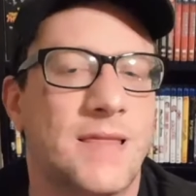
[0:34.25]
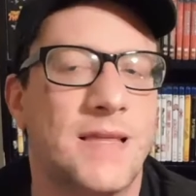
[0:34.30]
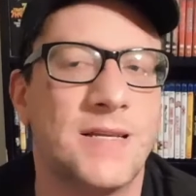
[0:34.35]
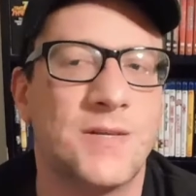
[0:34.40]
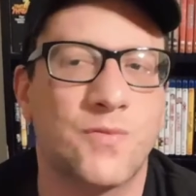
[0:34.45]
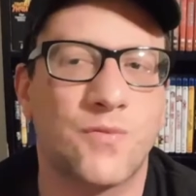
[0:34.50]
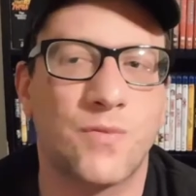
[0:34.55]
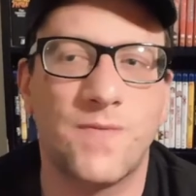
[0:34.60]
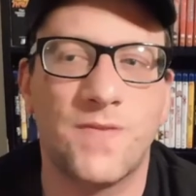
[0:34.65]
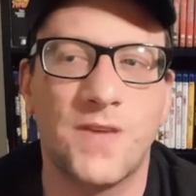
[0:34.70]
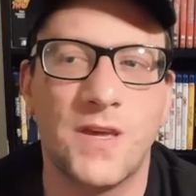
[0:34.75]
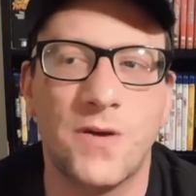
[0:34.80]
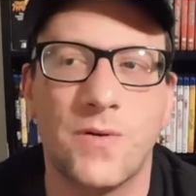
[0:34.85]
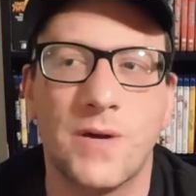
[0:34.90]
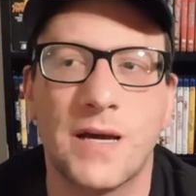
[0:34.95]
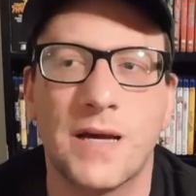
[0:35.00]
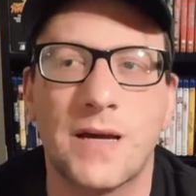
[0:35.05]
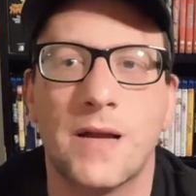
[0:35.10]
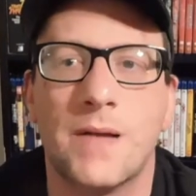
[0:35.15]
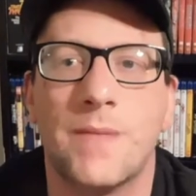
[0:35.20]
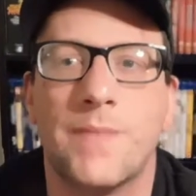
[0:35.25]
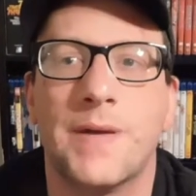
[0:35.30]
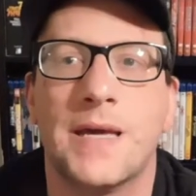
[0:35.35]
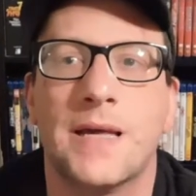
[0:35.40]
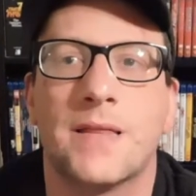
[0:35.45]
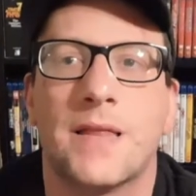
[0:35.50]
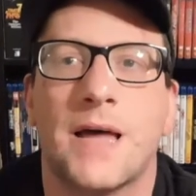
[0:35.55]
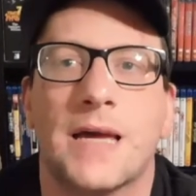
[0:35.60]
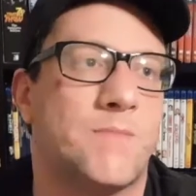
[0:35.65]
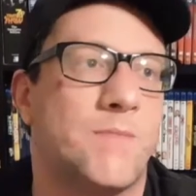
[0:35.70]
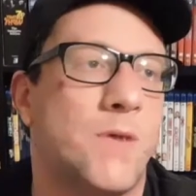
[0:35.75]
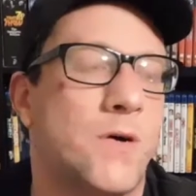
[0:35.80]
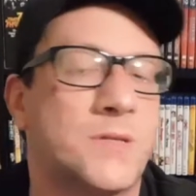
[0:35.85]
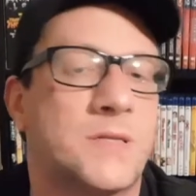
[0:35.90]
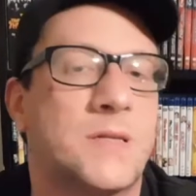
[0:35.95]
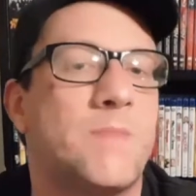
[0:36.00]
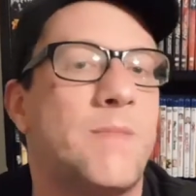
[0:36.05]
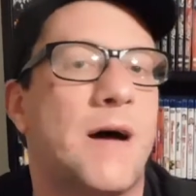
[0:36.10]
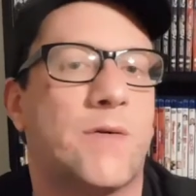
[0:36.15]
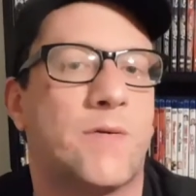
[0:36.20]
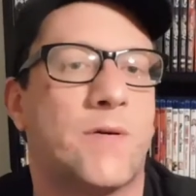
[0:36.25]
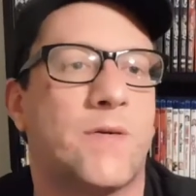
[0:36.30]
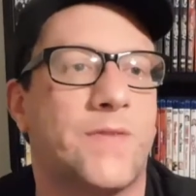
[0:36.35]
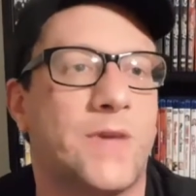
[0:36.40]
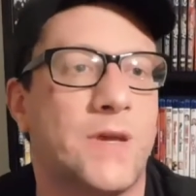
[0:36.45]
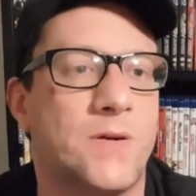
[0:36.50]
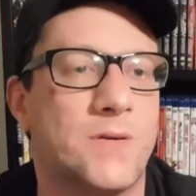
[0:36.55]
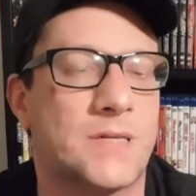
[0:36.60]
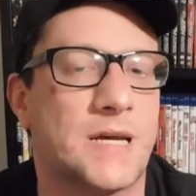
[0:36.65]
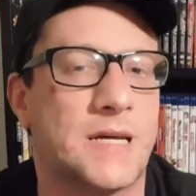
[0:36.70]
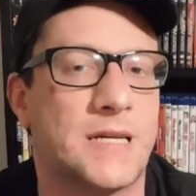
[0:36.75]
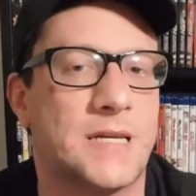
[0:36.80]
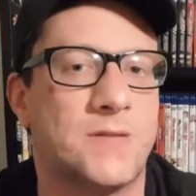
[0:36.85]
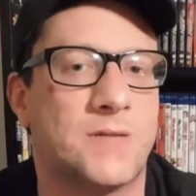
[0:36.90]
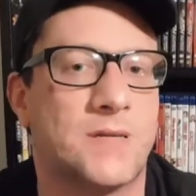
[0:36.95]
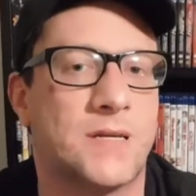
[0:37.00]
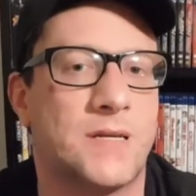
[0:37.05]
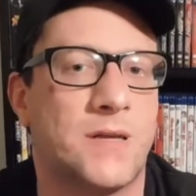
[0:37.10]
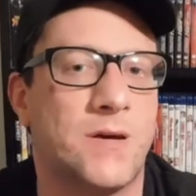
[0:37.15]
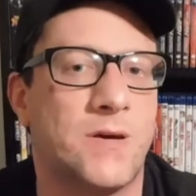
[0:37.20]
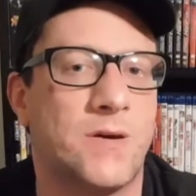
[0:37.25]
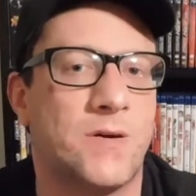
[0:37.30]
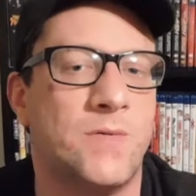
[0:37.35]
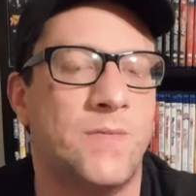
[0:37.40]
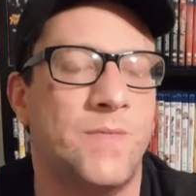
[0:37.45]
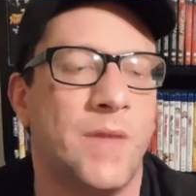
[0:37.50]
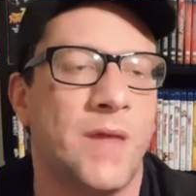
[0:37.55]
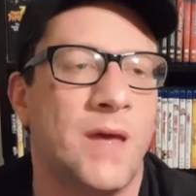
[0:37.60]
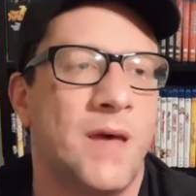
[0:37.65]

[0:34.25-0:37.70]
This review isn't going to be like most of my reviews I usually do.